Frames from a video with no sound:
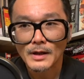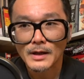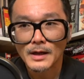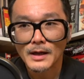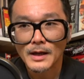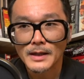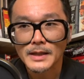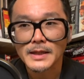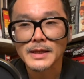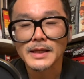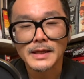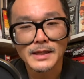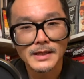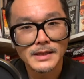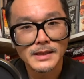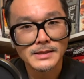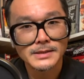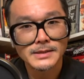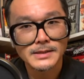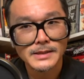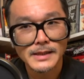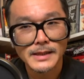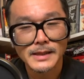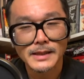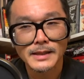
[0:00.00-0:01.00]
he
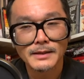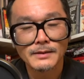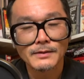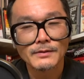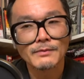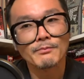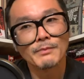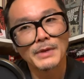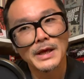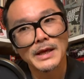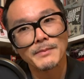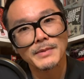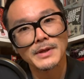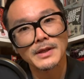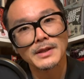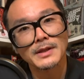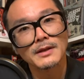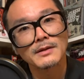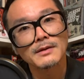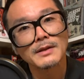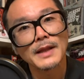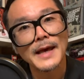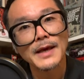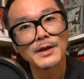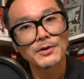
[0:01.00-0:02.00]
is in maybe the
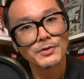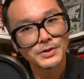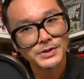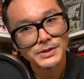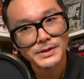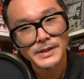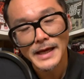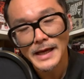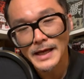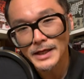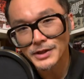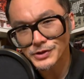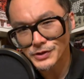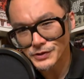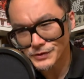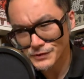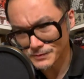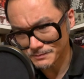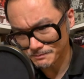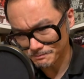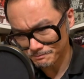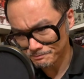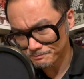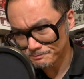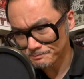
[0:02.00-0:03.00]
later stages
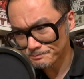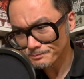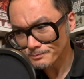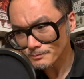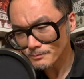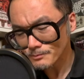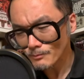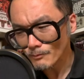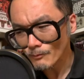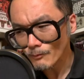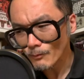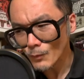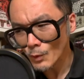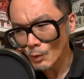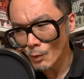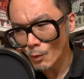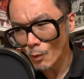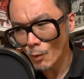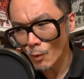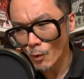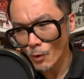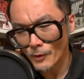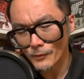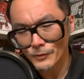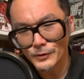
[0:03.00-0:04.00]

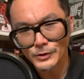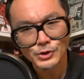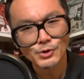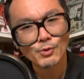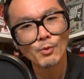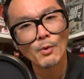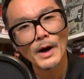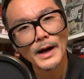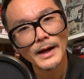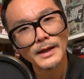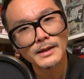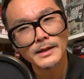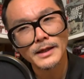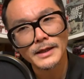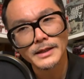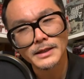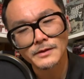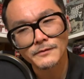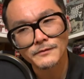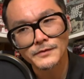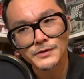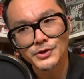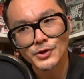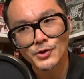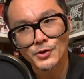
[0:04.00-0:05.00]
or the twilight of
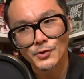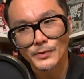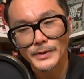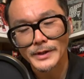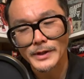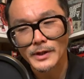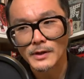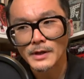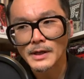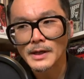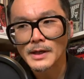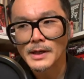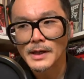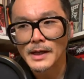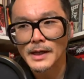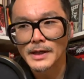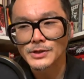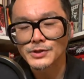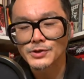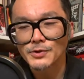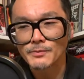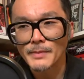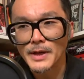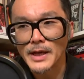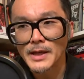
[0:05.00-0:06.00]
his career, and
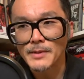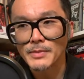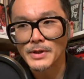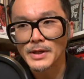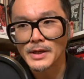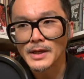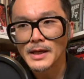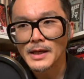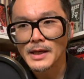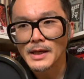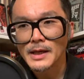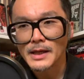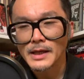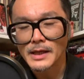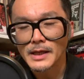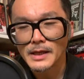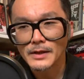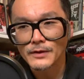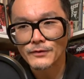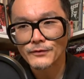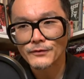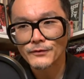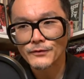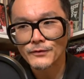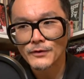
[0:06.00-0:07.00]
so maybe
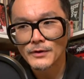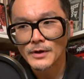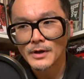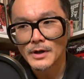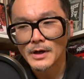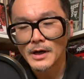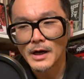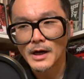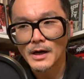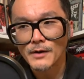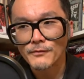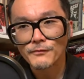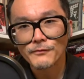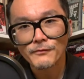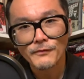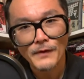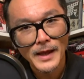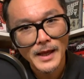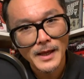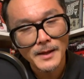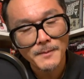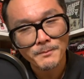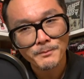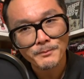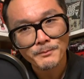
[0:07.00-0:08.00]
his
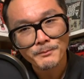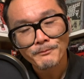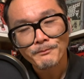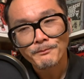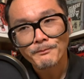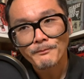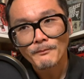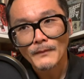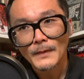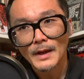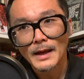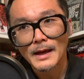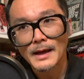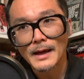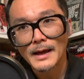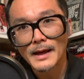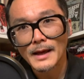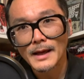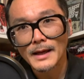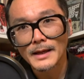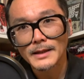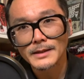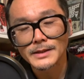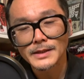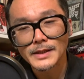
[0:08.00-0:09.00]
fame
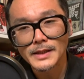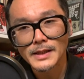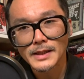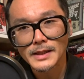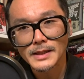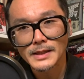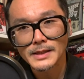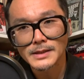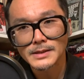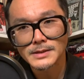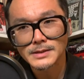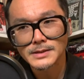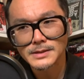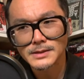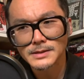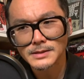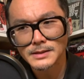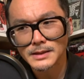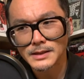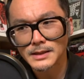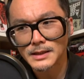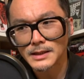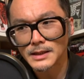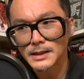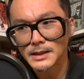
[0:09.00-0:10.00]
and his
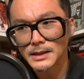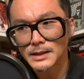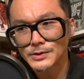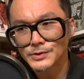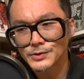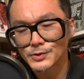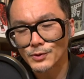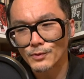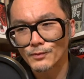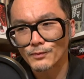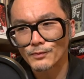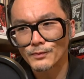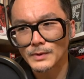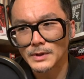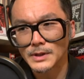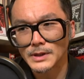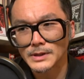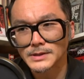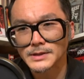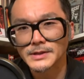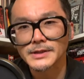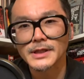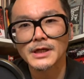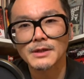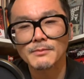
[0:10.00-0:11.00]

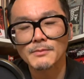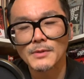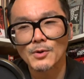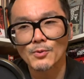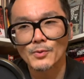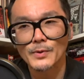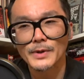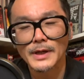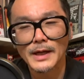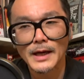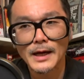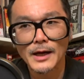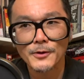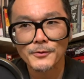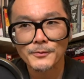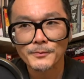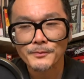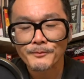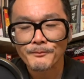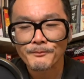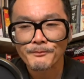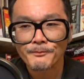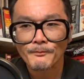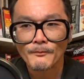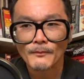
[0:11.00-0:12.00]
cinema renown,
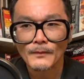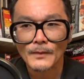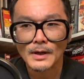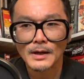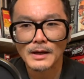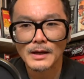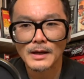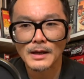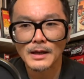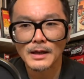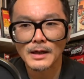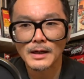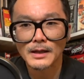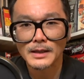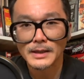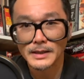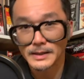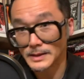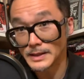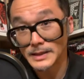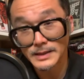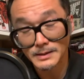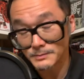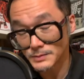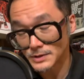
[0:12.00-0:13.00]

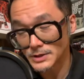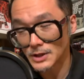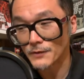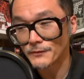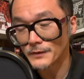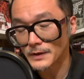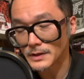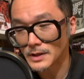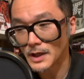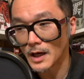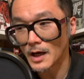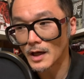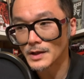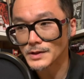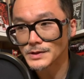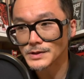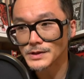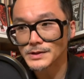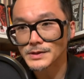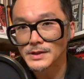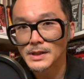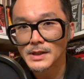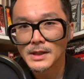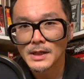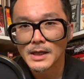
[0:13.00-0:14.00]
he himself
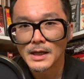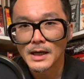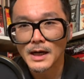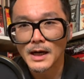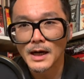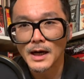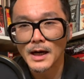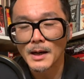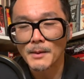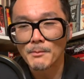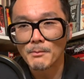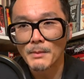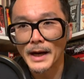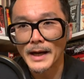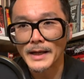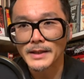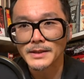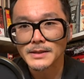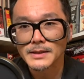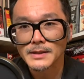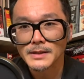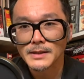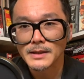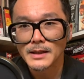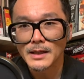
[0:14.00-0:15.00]
acknowledges, might
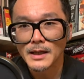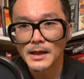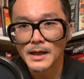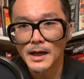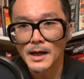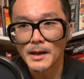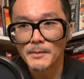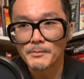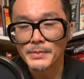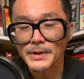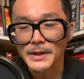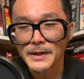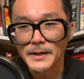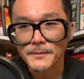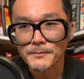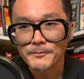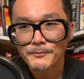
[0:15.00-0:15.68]
be